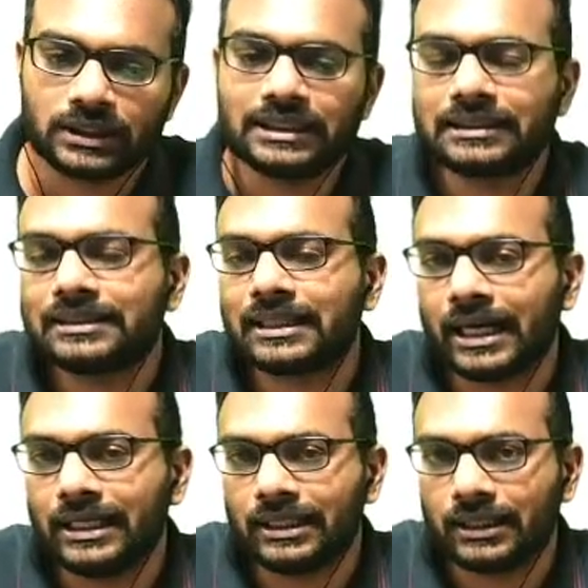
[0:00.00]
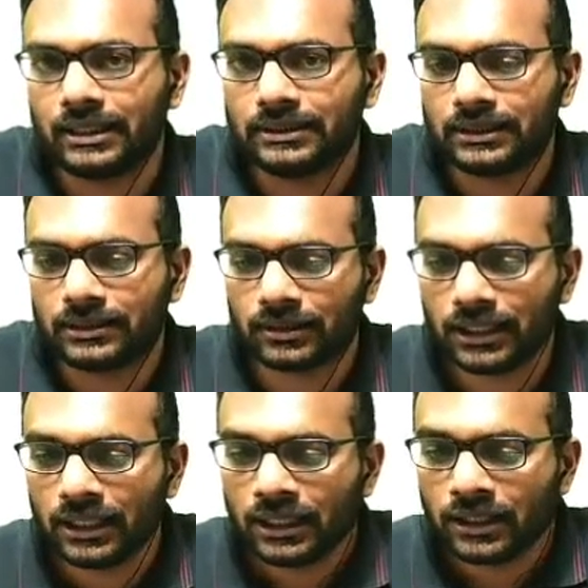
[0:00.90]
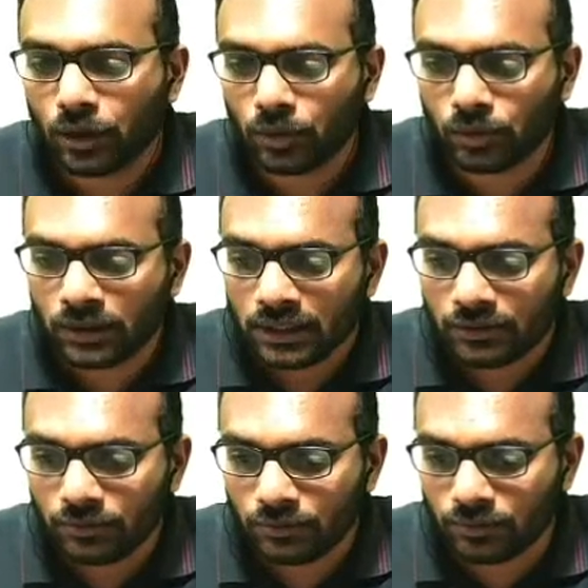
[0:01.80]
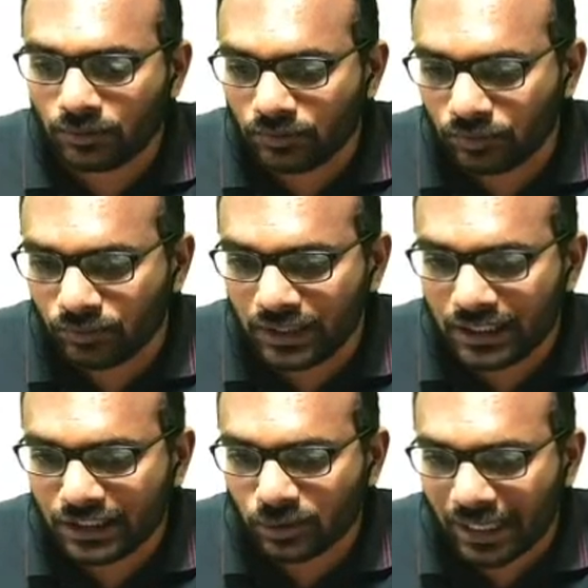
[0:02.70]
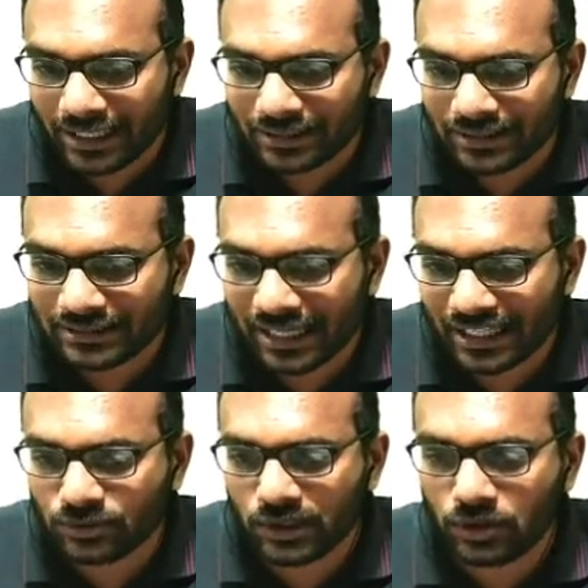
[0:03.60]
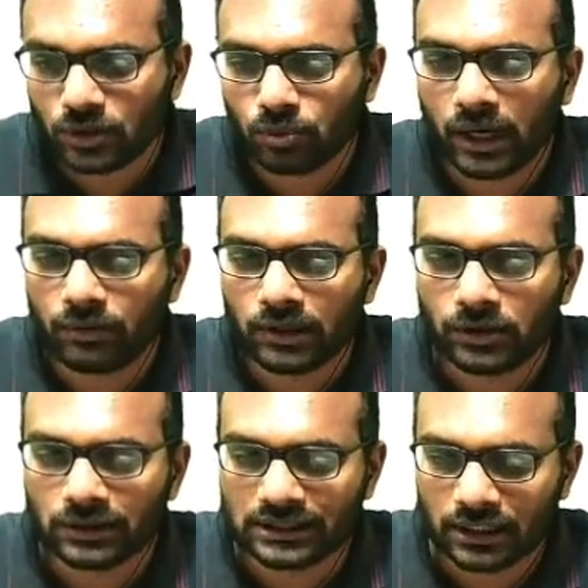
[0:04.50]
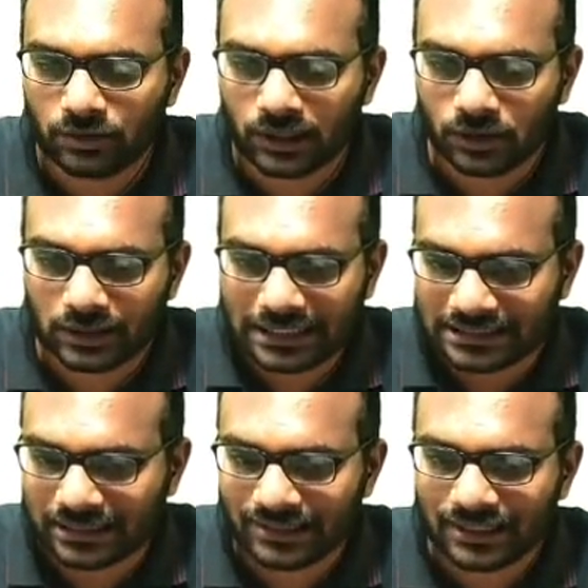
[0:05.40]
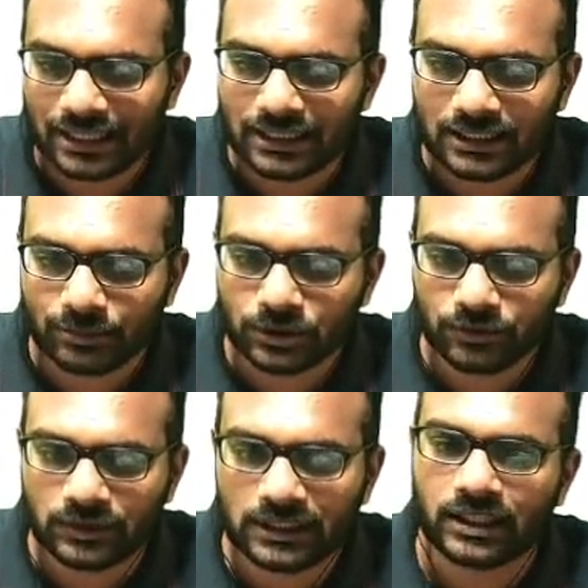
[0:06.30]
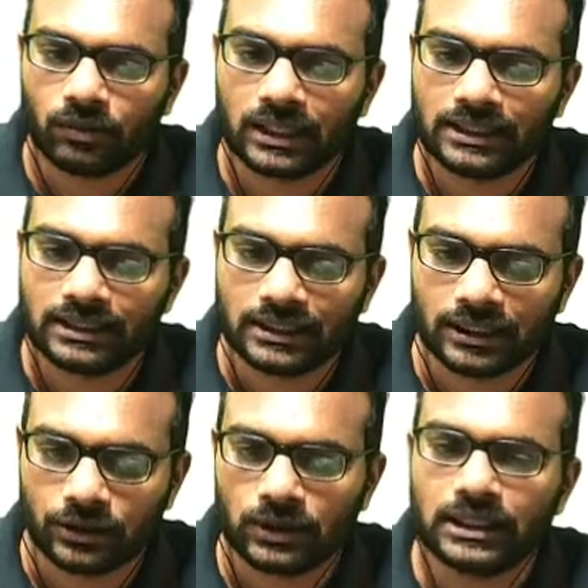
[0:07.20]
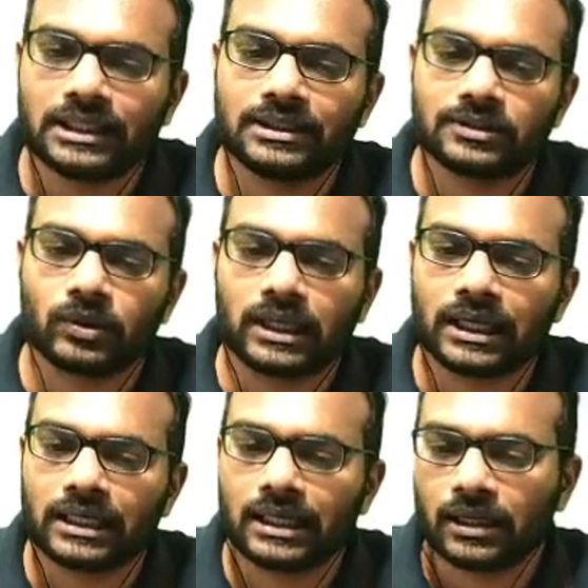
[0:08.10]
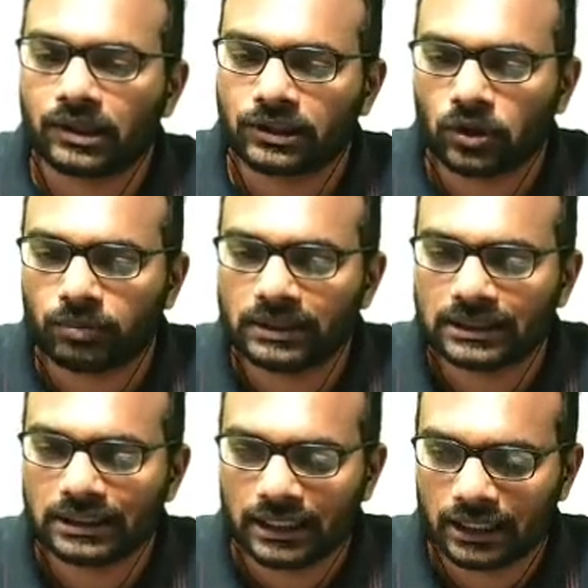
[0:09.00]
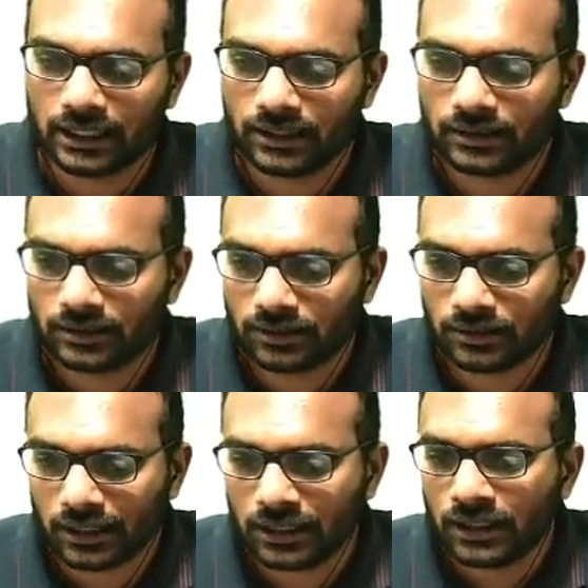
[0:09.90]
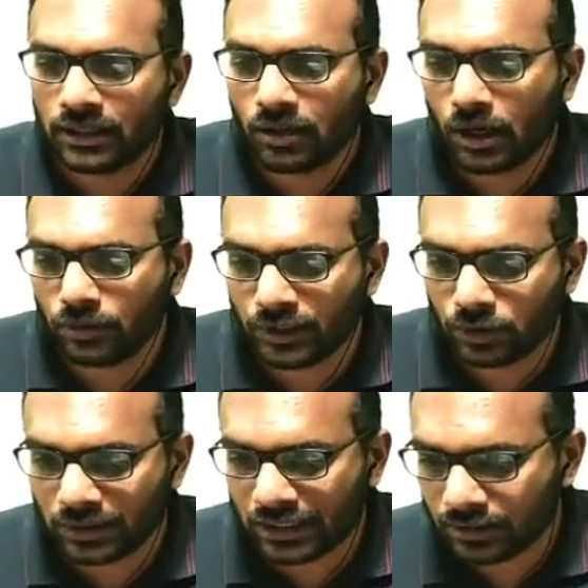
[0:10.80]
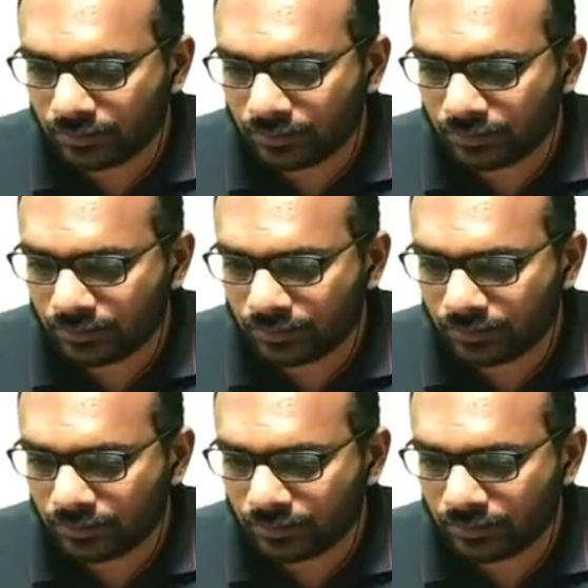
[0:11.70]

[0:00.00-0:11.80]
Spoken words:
This is the kinetic energy. All right. Now we need to write this x1 dot, y1 dot, z1 dot, etc. in terms of theta 1 and theta 2, and then square and add. Our job is done. All right. Now how do we do that?